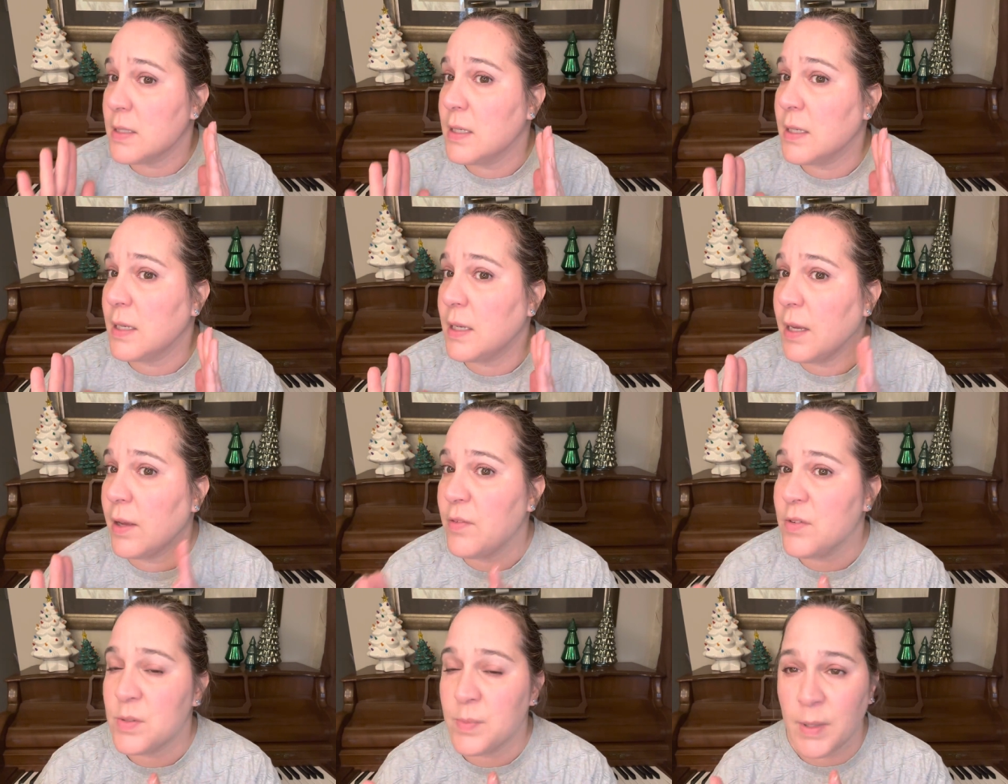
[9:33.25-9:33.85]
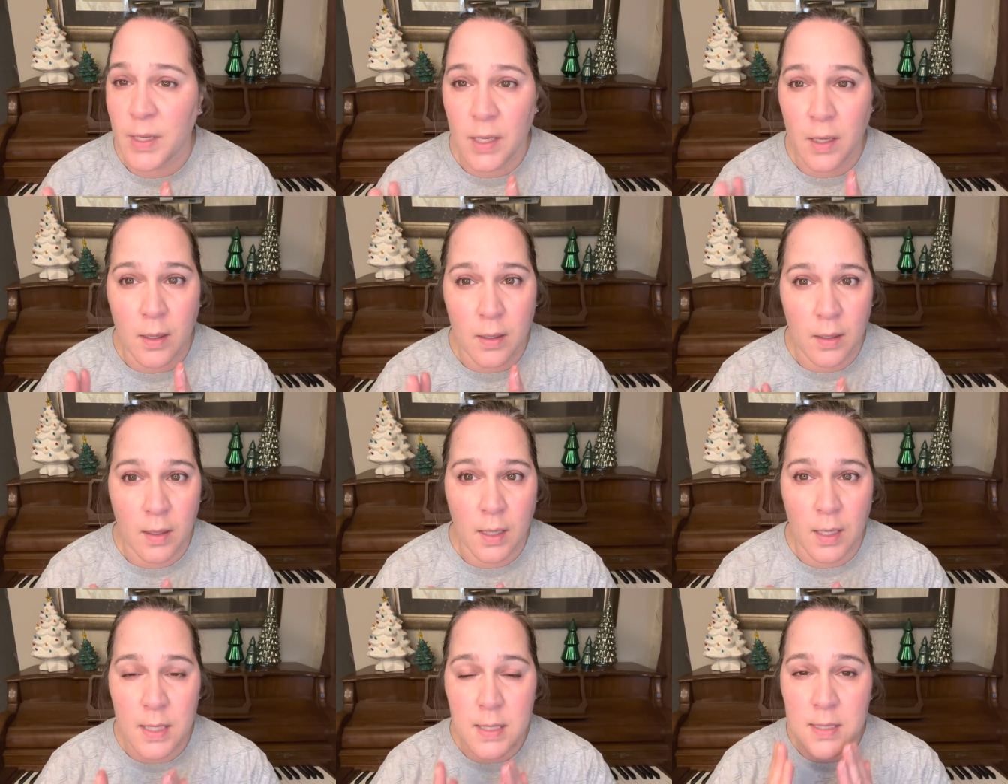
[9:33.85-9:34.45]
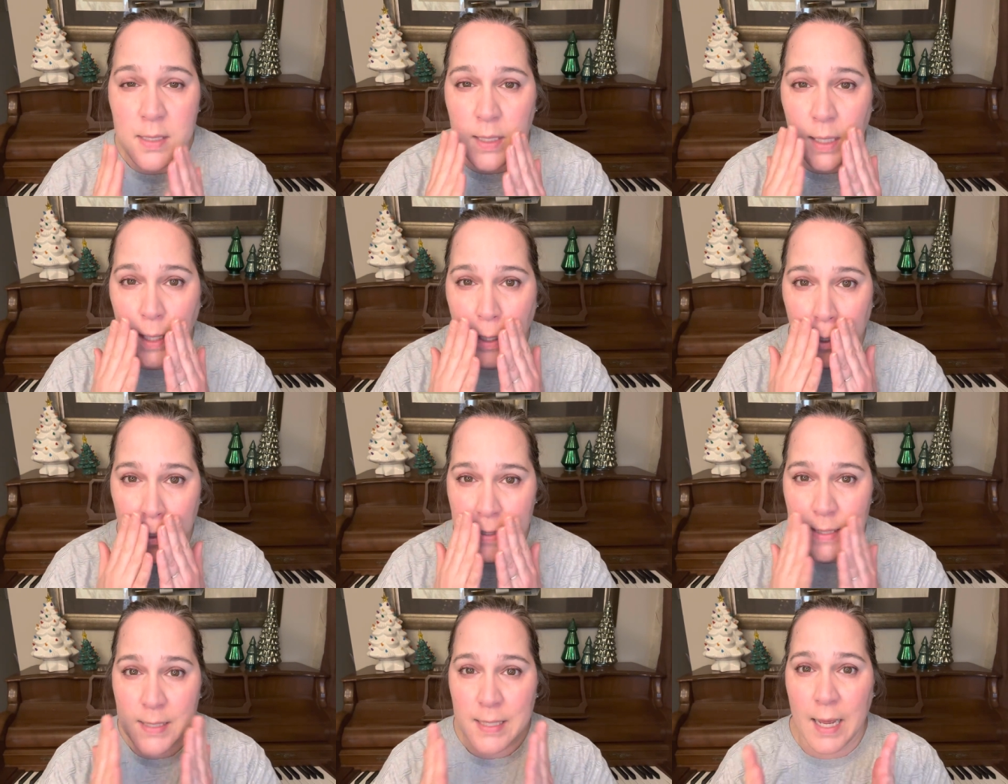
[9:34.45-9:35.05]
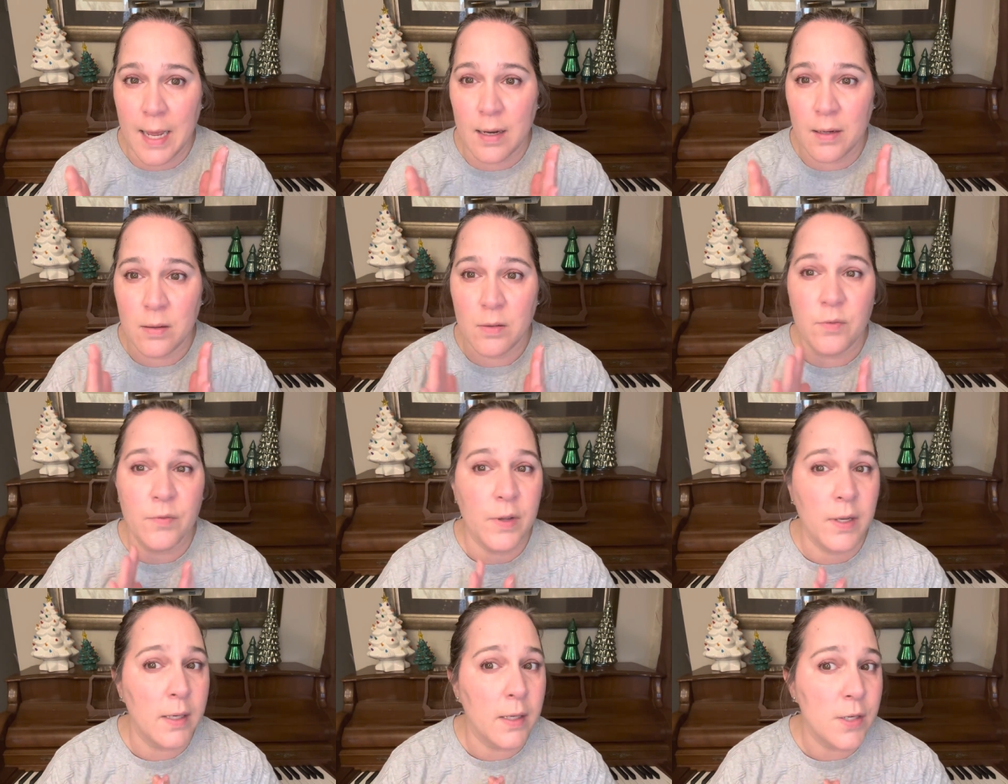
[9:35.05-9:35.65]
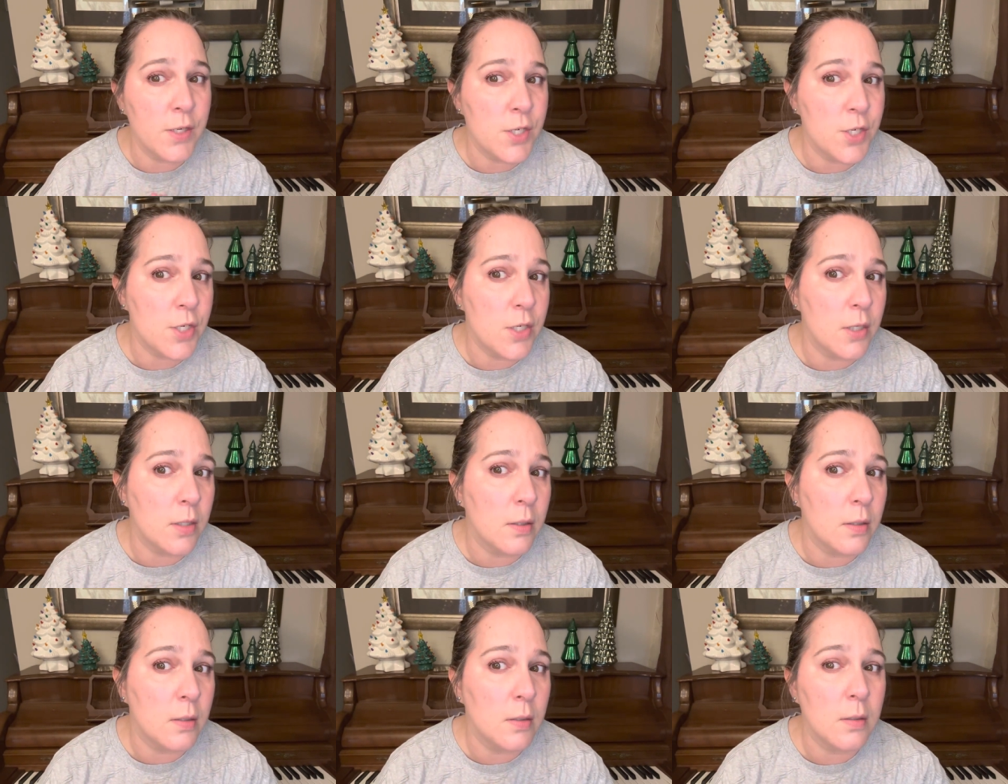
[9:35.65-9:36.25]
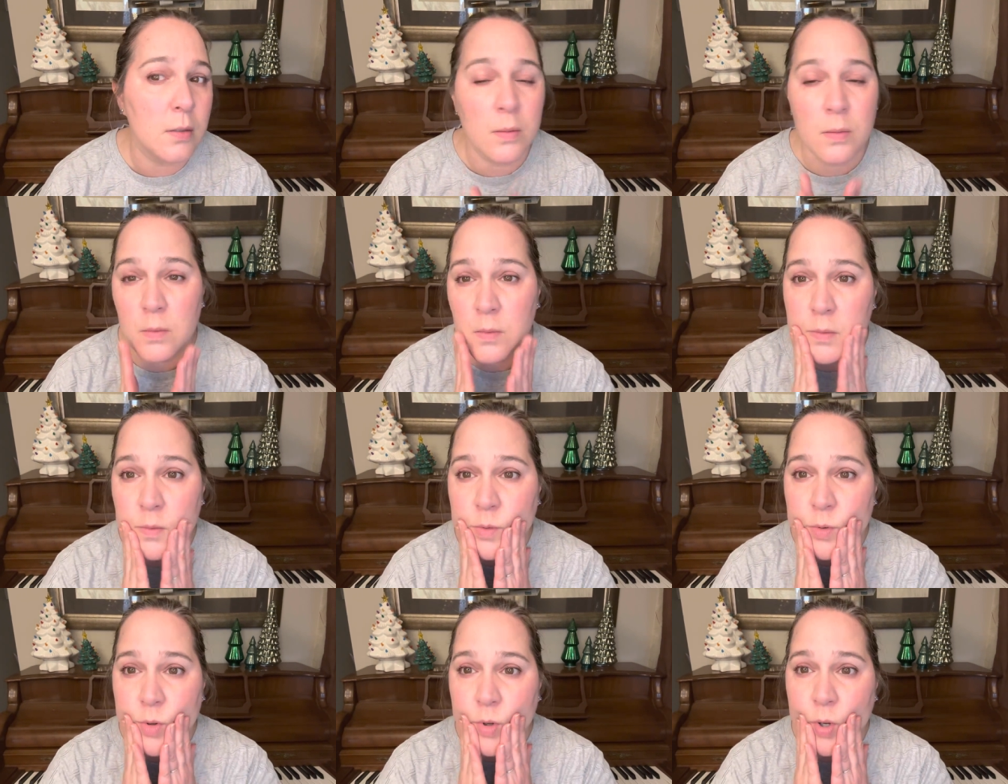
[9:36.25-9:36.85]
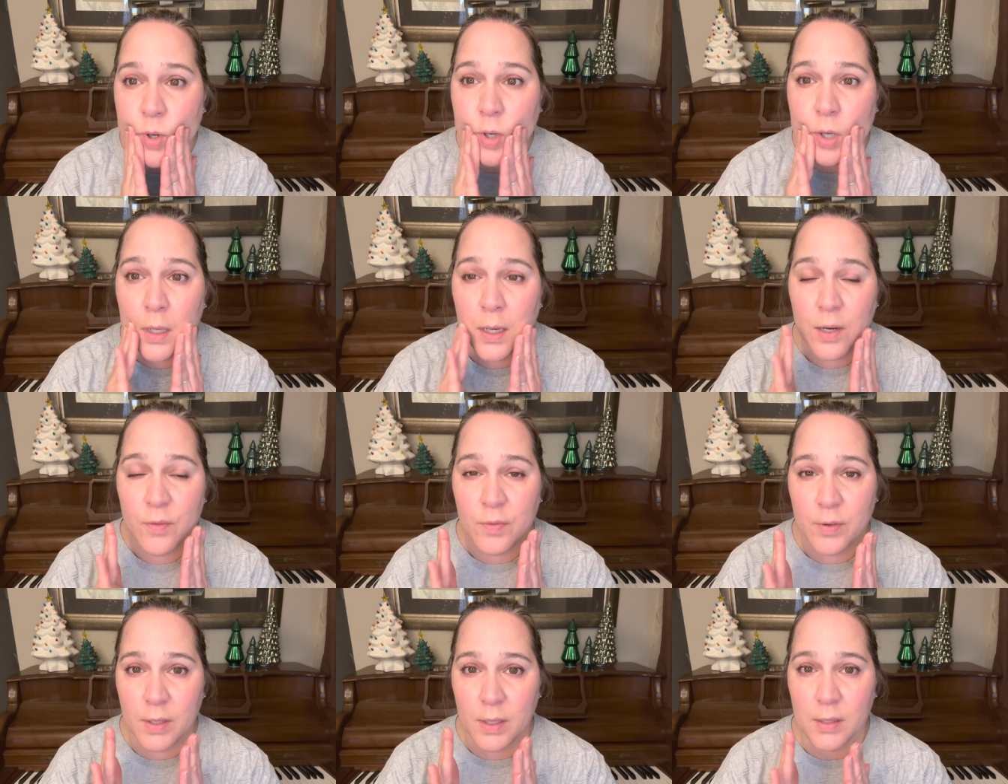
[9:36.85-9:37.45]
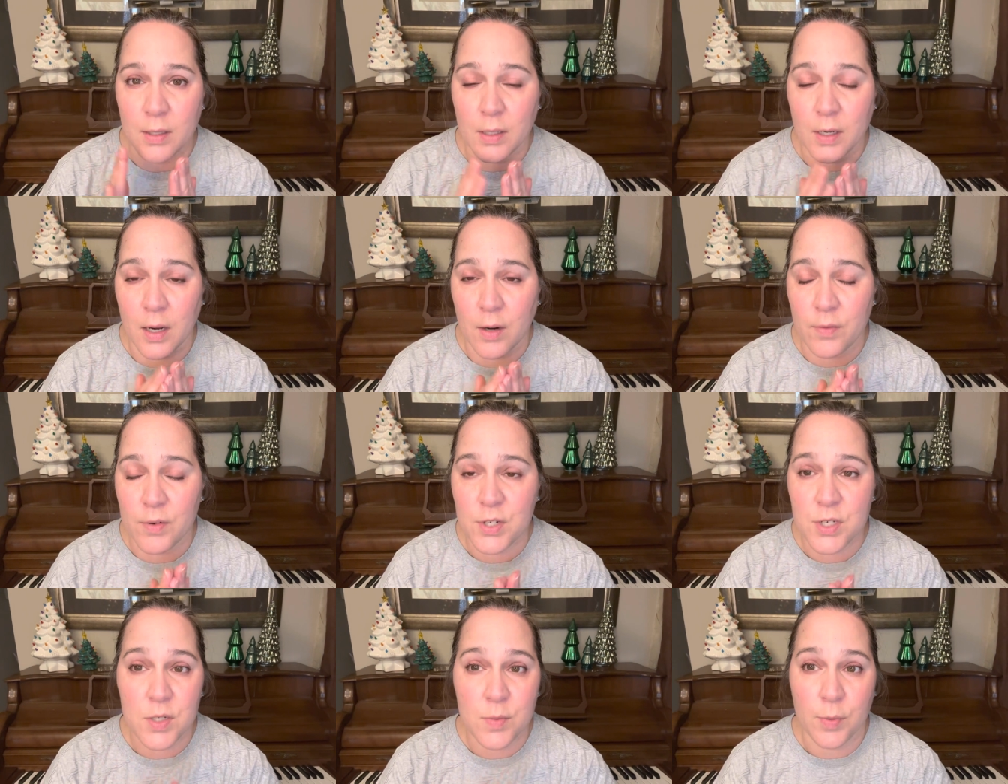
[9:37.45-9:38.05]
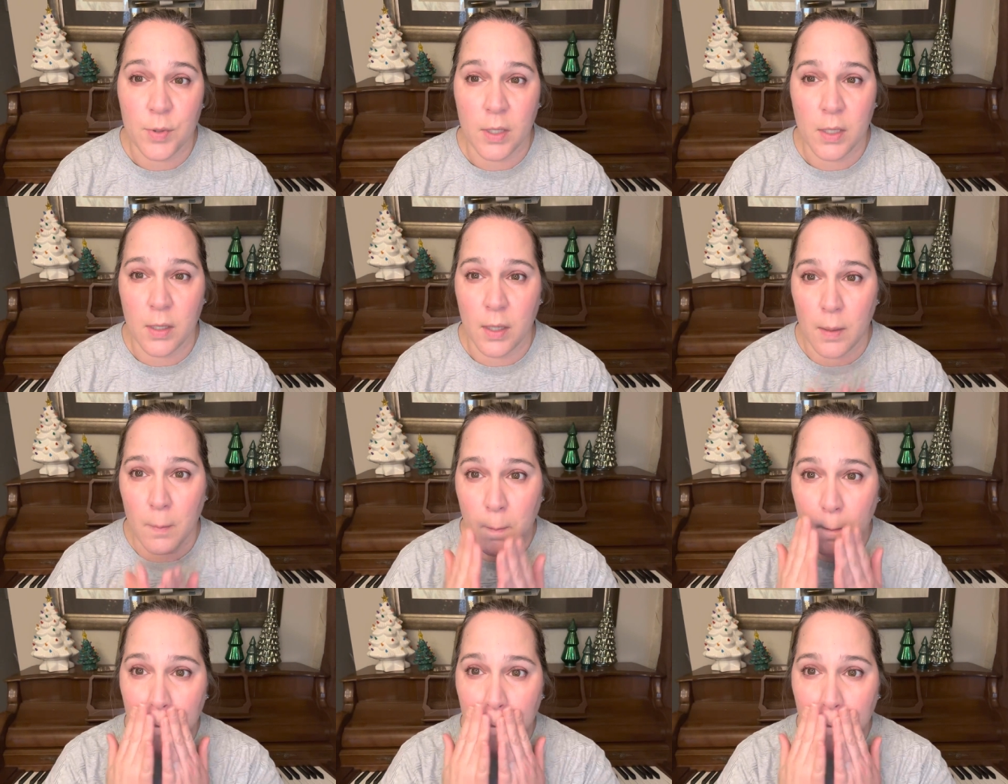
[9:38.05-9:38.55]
It gives me a nice like satin finish, and I feel like the coverage is pretty good.